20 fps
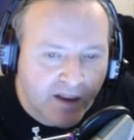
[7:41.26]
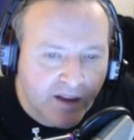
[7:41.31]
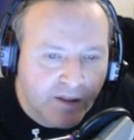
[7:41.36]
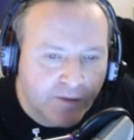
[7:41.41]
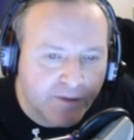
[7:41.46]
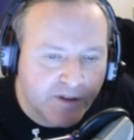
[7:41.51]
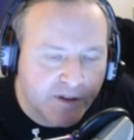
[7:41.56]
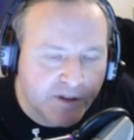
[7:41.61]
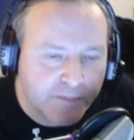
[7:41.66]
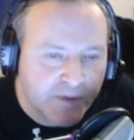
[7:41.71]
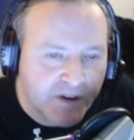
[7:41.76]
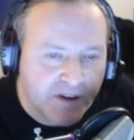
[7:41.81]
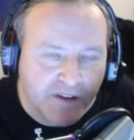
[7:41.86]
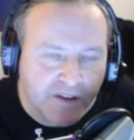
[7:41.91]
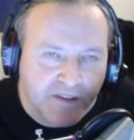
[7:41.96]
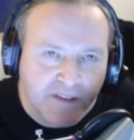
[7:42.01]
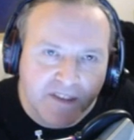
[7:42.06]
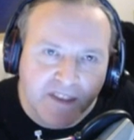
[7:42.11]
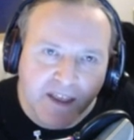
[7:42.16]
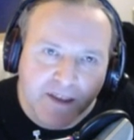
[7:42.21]
the speed,
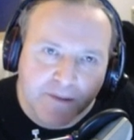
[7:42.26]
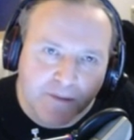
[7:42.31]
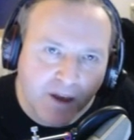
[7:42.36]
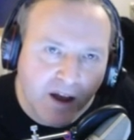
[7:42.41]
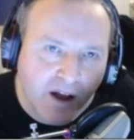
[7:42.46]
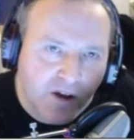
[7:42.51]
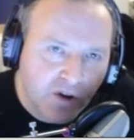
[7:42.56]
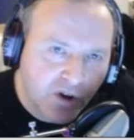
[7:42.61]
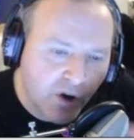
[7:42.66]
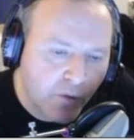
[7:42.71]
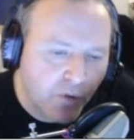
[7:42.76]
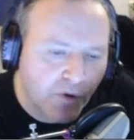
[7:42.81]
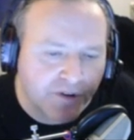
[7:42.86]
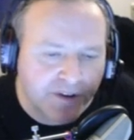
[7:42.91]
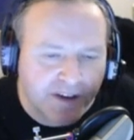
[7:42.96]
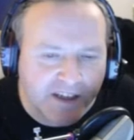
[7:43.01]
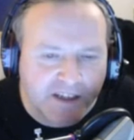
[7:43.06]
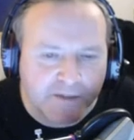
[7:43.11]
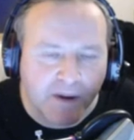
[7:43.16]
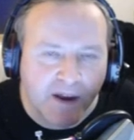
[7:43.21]
and that I'll go on and
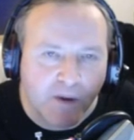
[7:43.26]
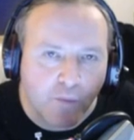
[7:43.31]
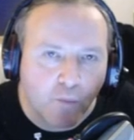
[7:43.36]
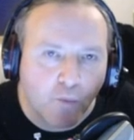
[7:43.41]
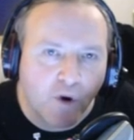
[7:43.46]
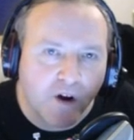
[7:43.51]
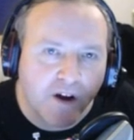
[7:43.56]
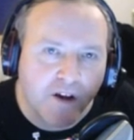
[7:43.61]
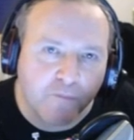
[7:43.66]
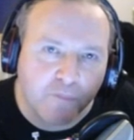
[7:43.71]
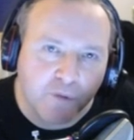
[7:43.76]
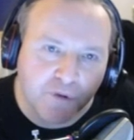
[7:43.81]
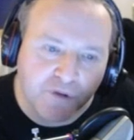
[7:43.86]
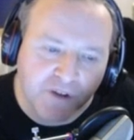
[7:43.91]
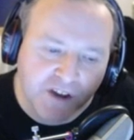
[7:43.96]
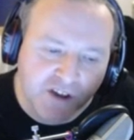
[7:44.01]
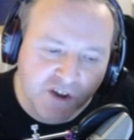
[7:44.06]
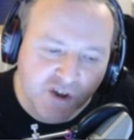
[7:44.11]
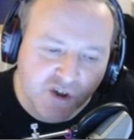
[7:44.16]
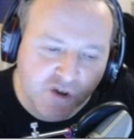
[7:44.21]
explain why I've put the
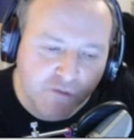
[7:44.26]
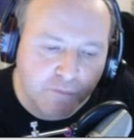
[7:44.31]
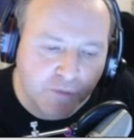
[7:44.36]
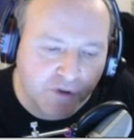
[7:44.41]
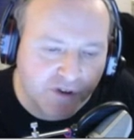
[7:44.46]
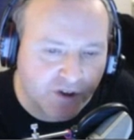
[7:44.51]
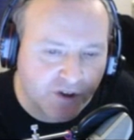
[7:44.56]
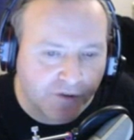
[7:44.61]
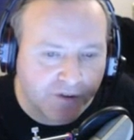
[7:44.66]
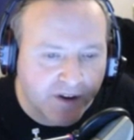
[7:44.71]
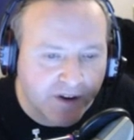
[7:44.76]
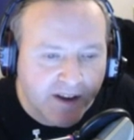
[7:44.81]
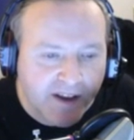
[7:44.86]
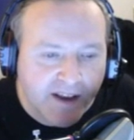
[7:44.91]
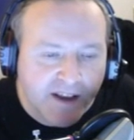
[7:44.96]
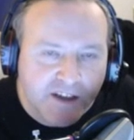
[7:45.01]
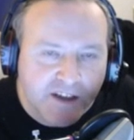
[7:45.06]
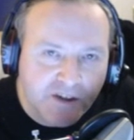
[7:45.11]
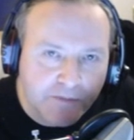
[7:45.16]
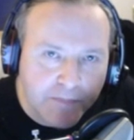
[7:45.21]
consumables on
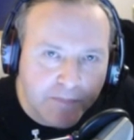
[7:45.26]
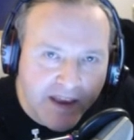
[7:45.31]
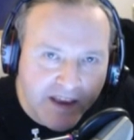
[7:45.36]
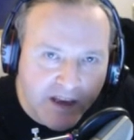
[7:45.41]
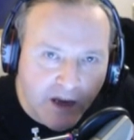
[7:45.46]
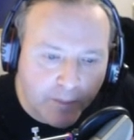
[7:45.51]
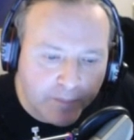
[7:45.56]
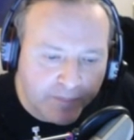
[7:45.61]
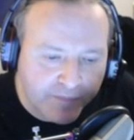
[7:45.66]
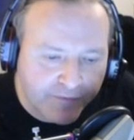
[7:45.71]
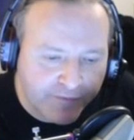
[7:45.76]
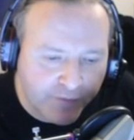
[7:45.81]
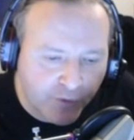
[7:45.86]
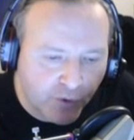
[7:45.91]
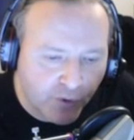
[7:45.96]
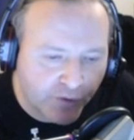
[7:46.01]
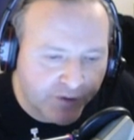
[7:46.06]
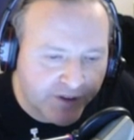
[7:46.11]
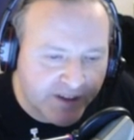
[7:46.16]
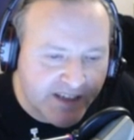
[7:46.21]
to make up
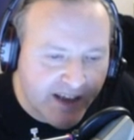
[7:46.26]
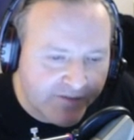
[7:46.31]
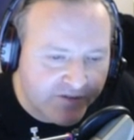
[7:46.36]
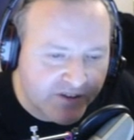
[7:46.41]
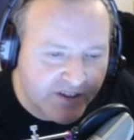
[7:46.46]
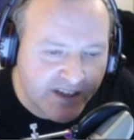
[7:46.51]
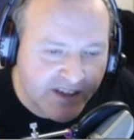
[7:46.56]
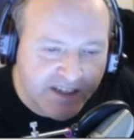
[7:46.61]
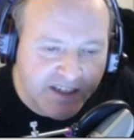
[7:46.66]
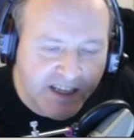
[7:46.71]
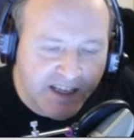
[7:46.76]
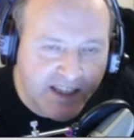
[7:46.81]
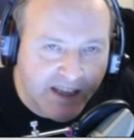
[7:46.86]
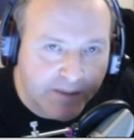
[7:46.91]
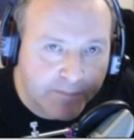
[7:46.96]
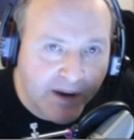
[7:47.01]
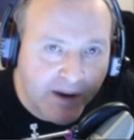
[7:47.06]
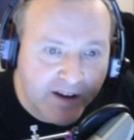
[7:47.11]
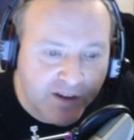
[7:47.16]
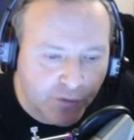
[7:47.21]
for the deficit in that
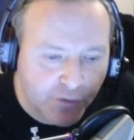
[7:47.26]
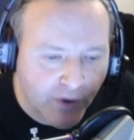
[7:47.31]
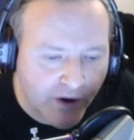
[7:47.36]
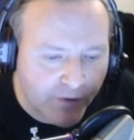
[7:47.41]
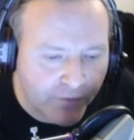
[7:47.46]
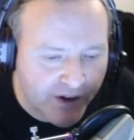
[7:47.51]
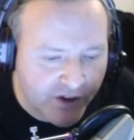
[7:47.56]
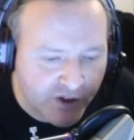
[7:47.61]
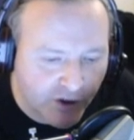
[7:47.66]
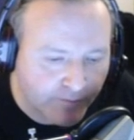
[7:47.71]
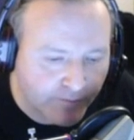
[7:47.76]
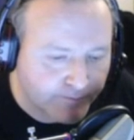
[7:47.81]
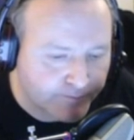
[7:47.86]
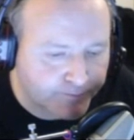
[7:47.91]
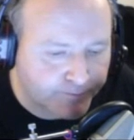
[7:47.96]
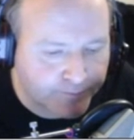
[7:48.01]
power to weight ratio.